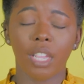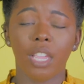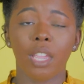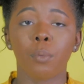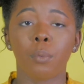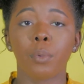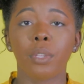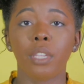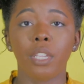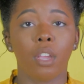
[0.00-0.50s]

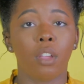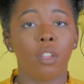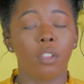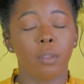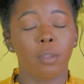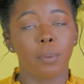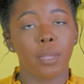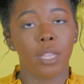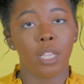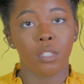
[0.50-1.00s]
It really
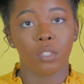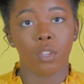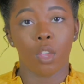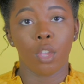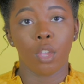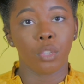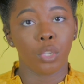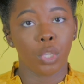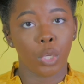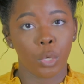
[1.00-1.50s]
all depends
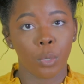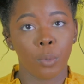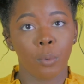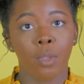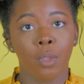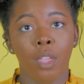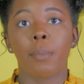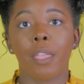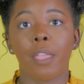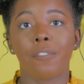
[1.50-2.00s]
on you.
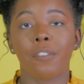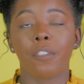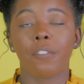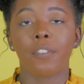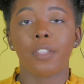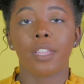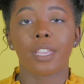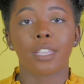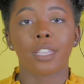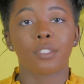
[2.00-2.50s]
If you
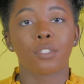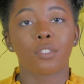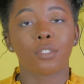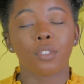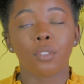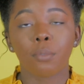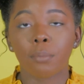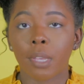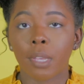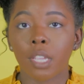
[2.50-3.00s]
feel like it's
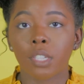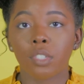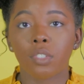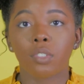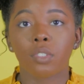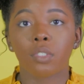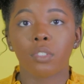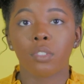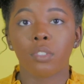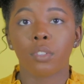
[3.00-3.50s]
too
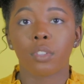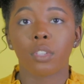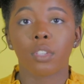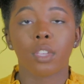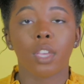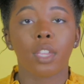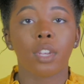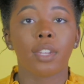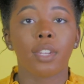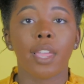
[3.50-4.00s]
much, you can
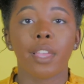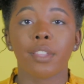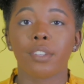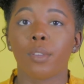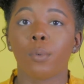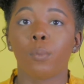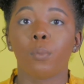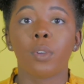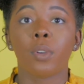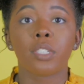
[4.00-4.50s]
cut it down
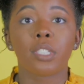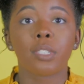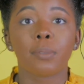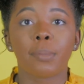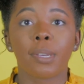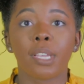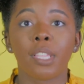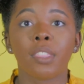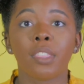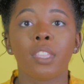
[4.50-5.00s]
to once a
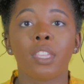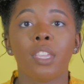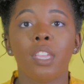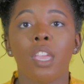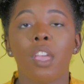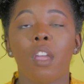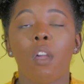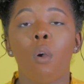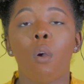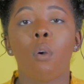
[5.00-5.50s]
month.
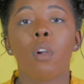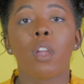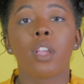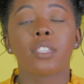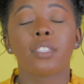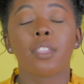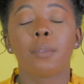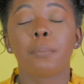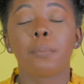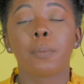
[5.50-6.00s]
Or
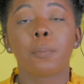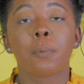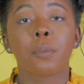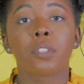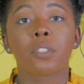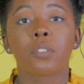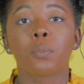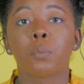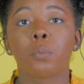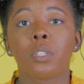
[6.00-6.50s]
some people
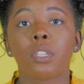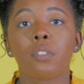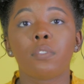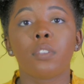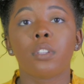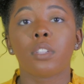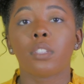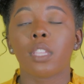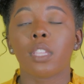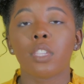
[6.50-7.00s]
just really
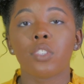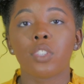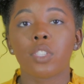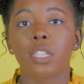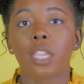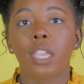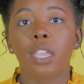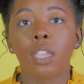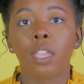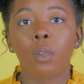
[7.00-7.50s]
feel like they
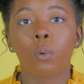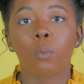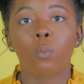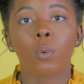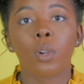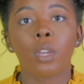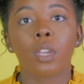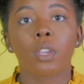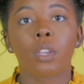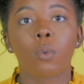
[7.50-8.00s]
just can't
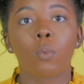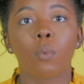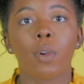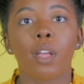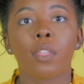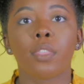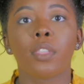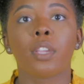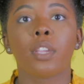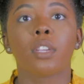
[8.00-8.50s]
work
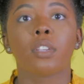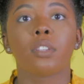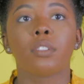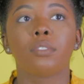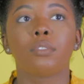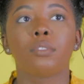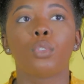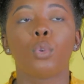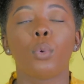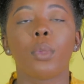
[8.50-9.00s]
while they're
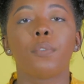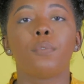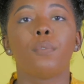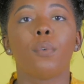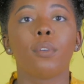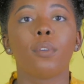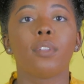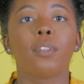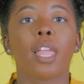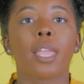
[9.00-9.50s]
doing
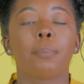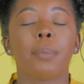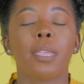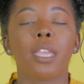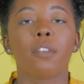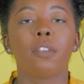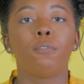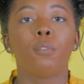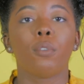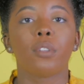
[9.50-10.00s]

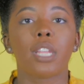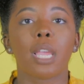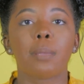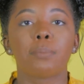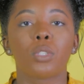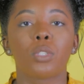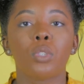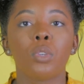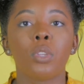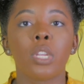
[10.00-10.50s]
being a full-time
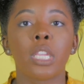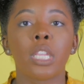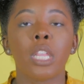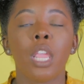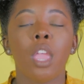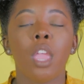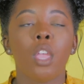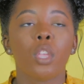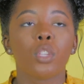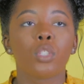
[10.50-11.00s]
student.
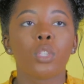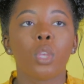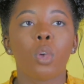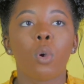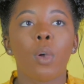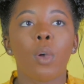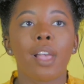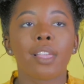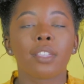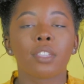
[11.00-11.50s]

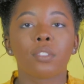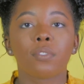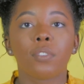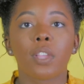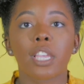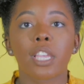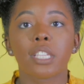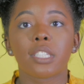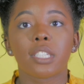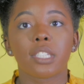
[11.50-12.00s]
So I just feel
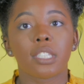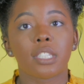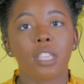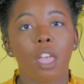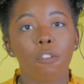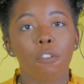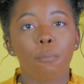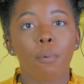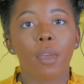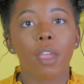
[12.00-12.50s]
like it's a
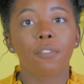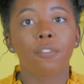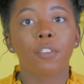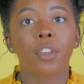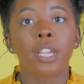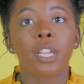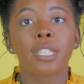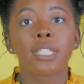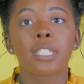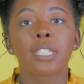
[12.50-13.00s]

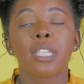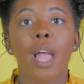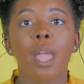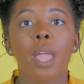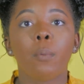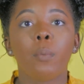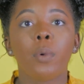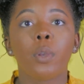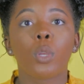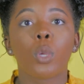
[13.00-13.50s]
self-preference.
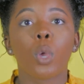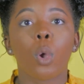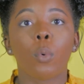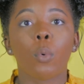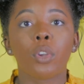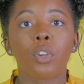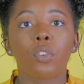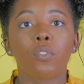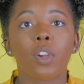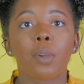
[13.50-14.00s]
I would go
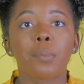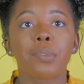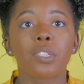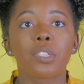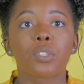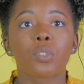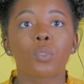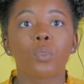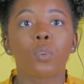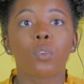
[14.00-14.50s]
into pharmacy
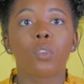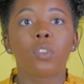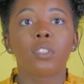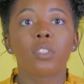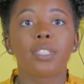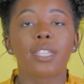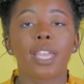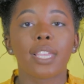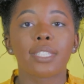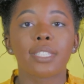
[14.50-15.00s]

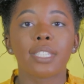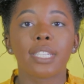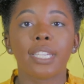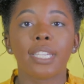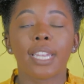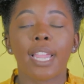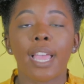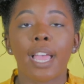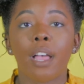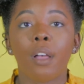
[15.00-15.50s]
school testing
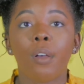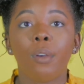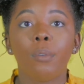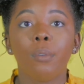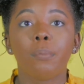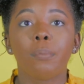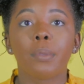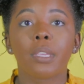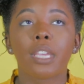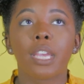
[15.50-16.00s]
it
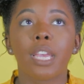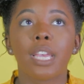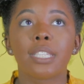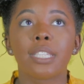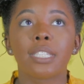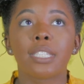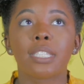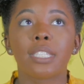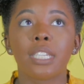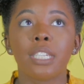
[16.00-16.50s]
out
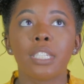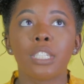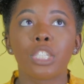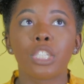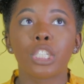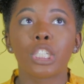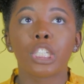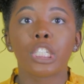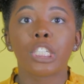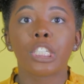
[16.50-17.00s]
because it's
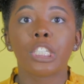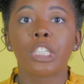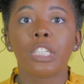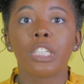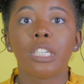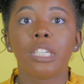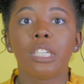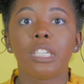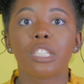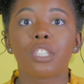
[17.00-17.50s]

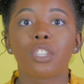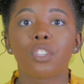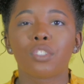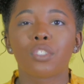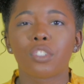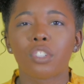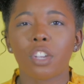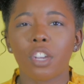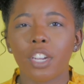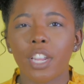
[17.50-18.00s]
easier to
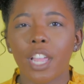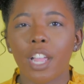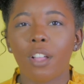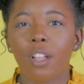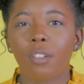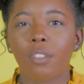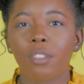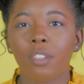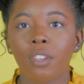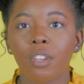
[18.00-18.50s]
start
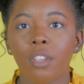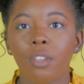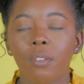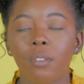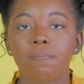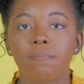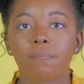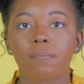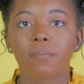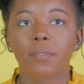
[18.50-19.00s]
out, you
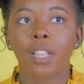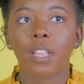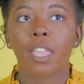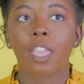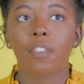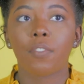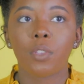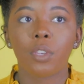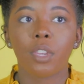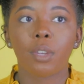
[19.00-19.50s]
know? Like
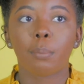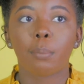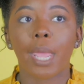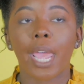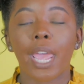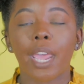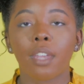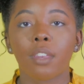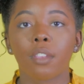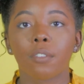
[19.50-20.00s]
if you did
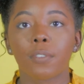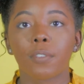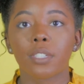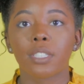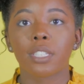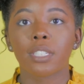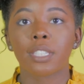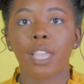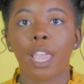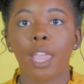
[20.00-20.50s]
bad your
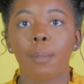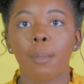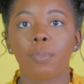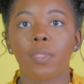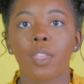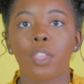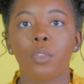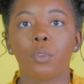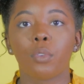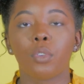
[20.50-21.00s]
first exam,
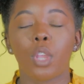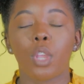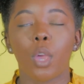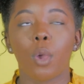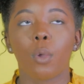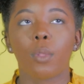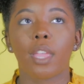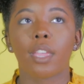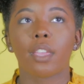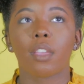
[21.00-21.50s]
then you'll
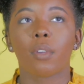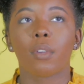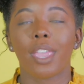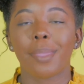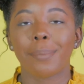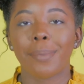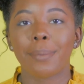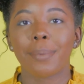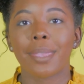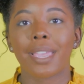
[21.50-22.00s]
know, like,
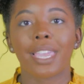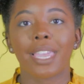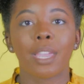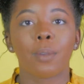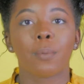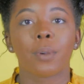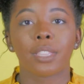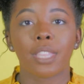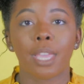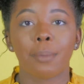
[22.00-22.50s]
okay, maybe I
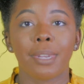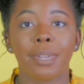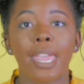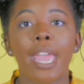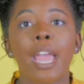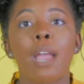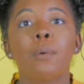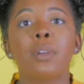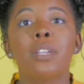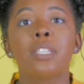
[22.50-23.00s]
can't work that many
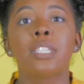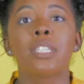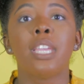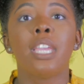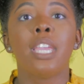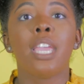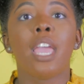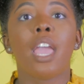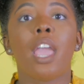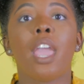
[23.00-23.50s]
hours.
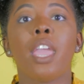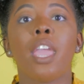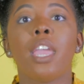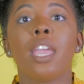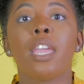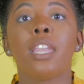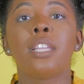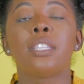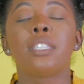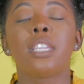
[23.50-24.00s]

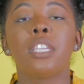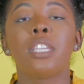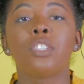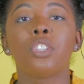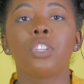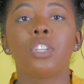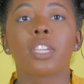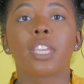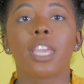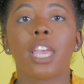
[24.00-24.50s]
And it's
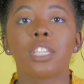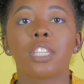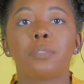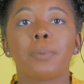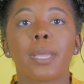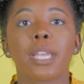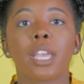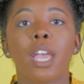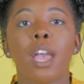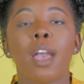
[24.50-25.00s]
easier to catch
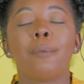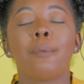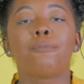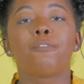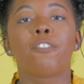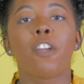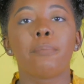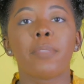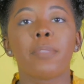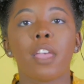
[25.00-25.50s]
back
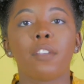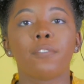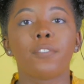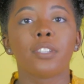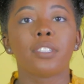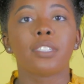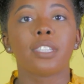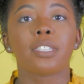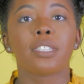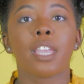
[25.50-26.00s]
up from that
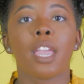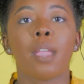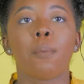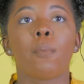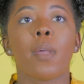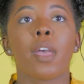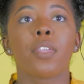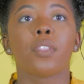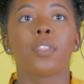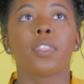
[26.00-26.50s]
first exam
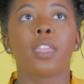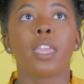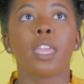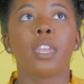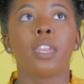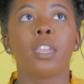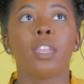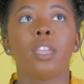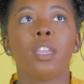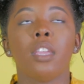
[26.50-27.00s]
rather
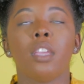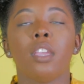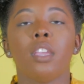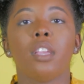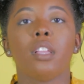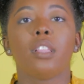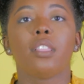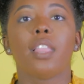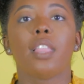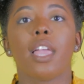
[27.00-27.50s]
than,
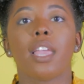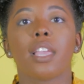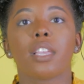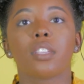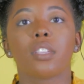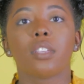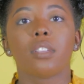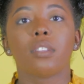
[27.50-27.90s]
like,